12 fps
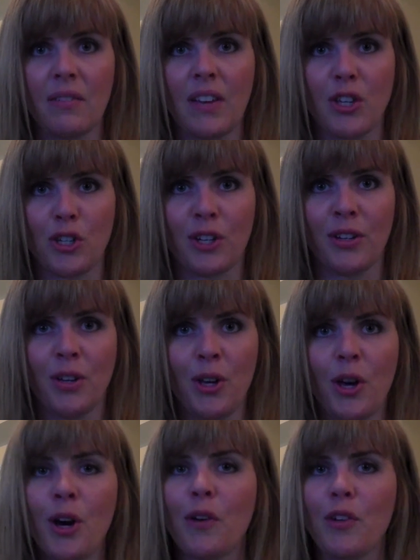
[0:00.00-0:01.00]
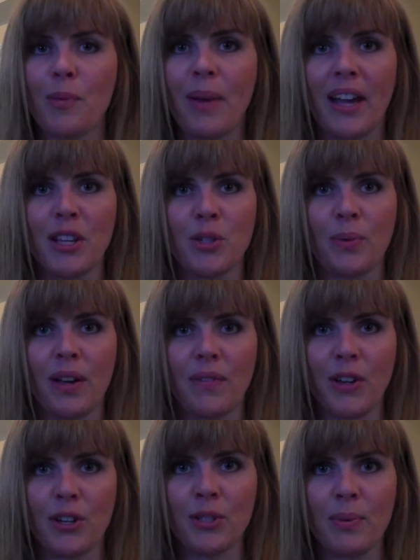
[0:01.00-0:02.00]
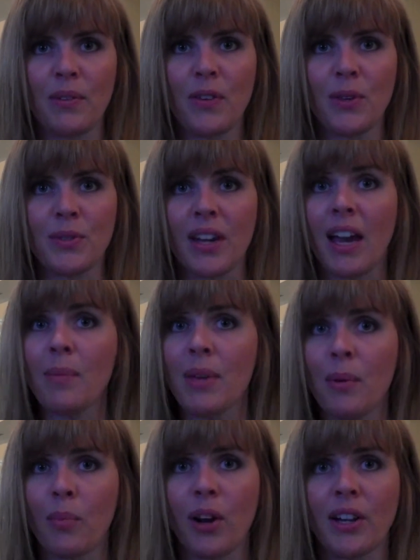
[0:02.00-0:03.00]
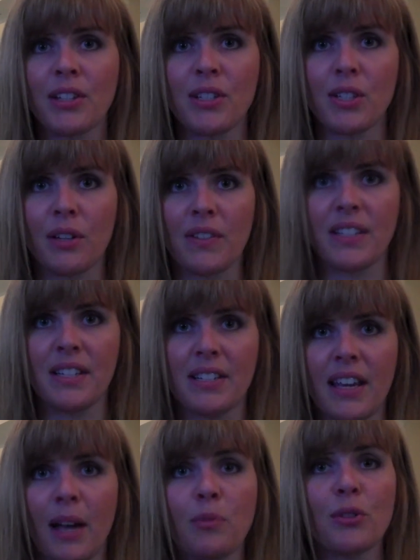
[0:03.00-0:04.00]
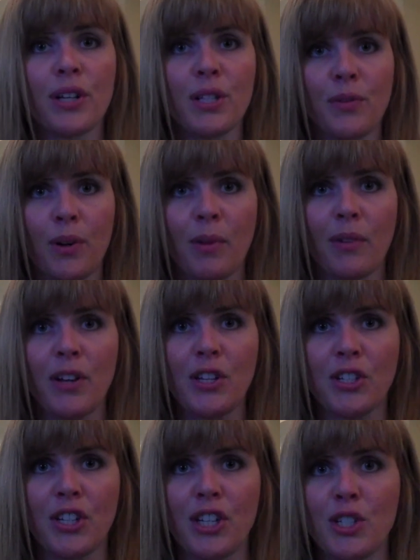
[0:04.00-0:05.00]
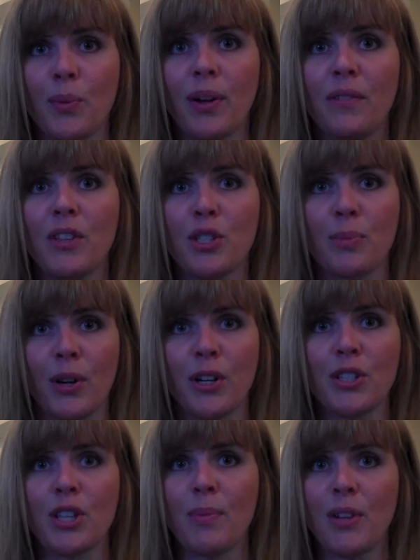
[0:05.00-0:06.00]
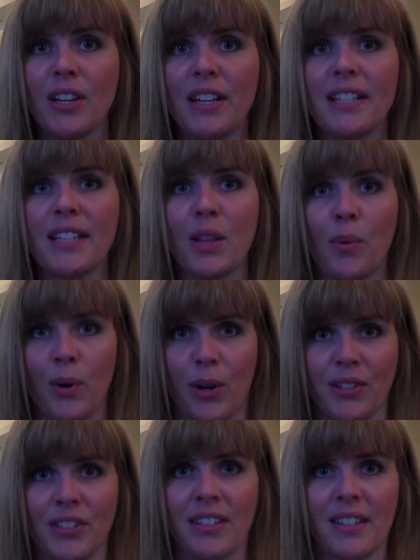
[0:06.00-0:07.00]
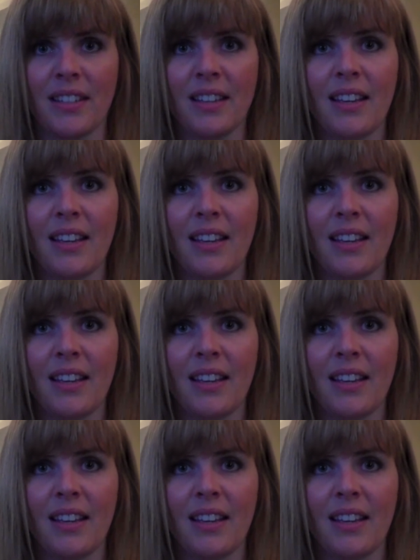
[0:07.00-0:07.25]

Innovation. Over the past 12 years, we've used IBM products and services to help transform our region into one of the smartest communities in the world.